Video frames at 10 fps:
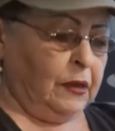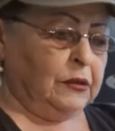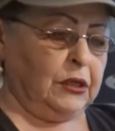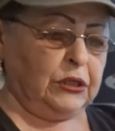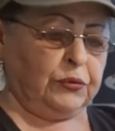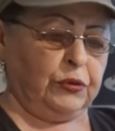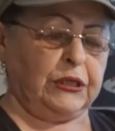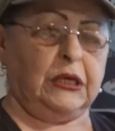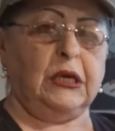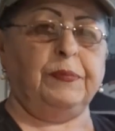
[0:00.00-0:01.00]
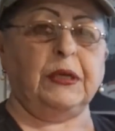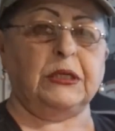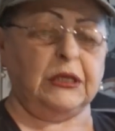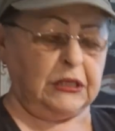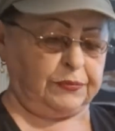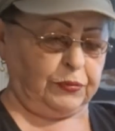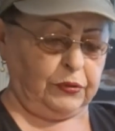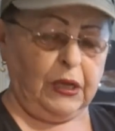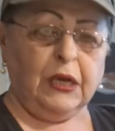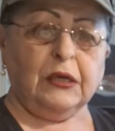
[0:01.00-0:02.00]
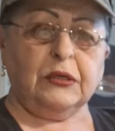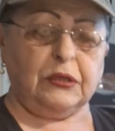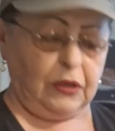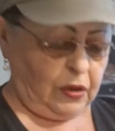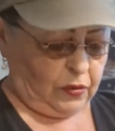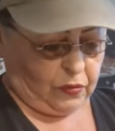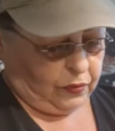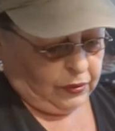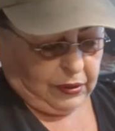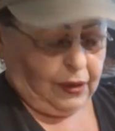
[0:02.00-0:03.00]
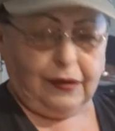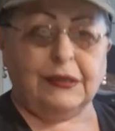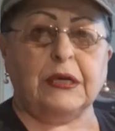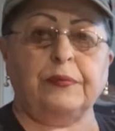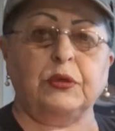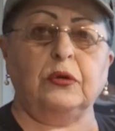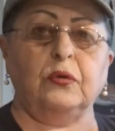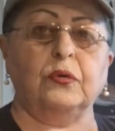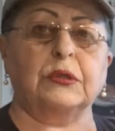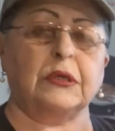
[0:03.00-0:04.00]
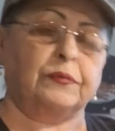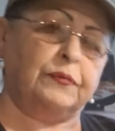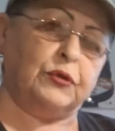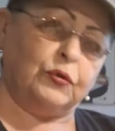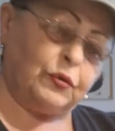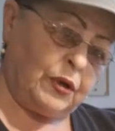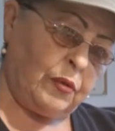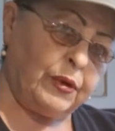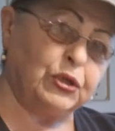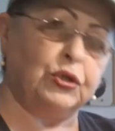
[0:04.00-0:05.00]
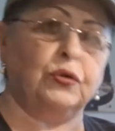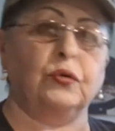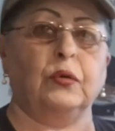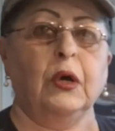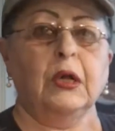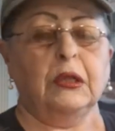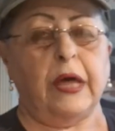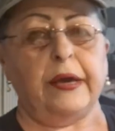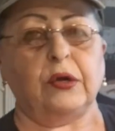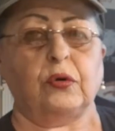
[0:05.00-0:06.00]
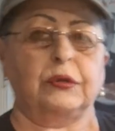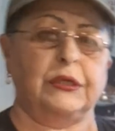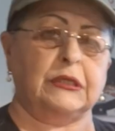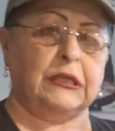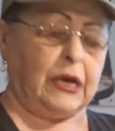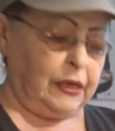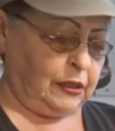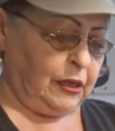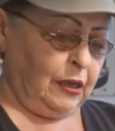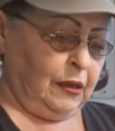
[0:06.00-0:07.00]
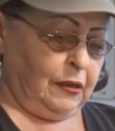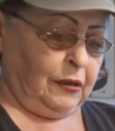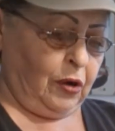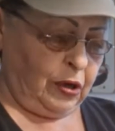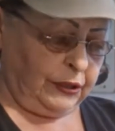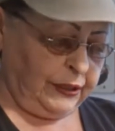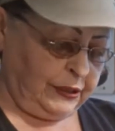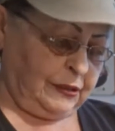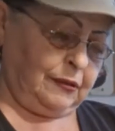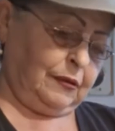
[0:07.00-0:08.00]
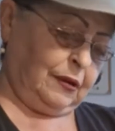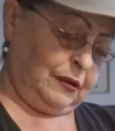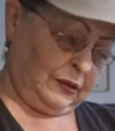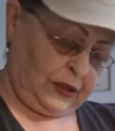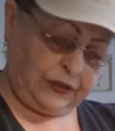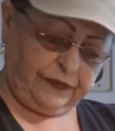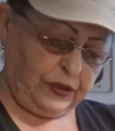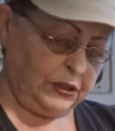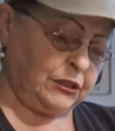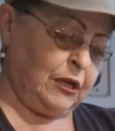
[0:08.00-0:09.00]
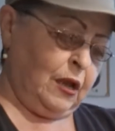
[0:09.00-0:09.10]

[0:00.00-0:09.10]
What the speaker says: This was a heaping teaspoon. So yeah, it's up to you. It's up to how much you like or dislike garlic, and lots of it.